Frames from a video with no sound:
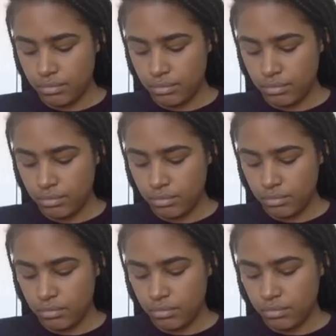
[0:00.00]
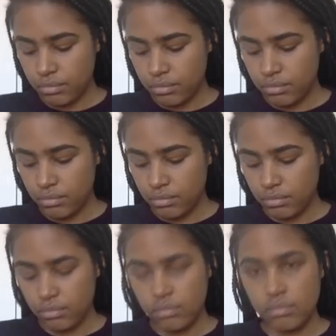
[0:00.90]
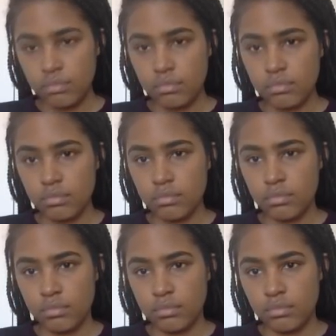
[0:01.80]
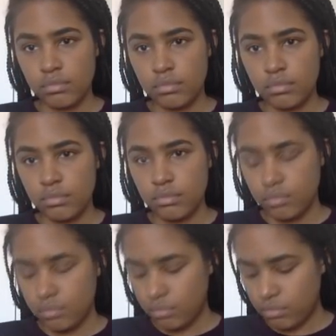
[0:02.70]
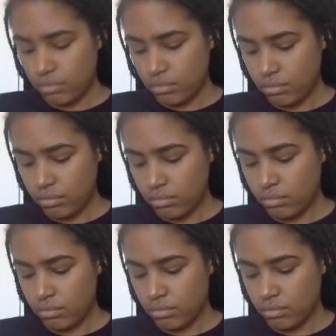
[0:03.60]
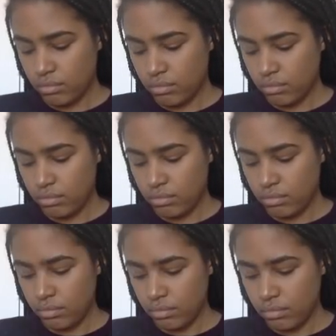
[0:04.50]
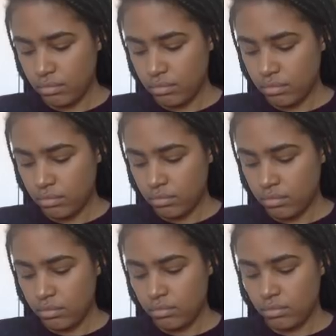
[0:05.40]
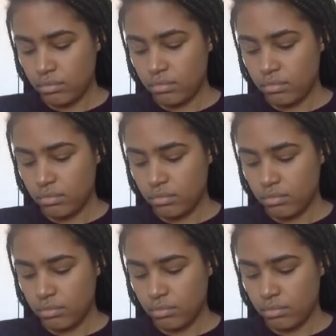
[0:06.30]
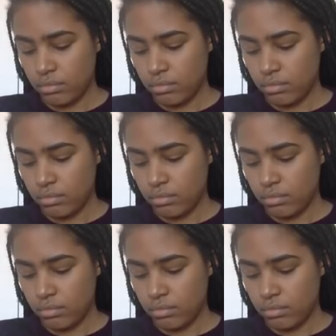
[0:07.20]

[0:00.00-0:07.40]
(silent)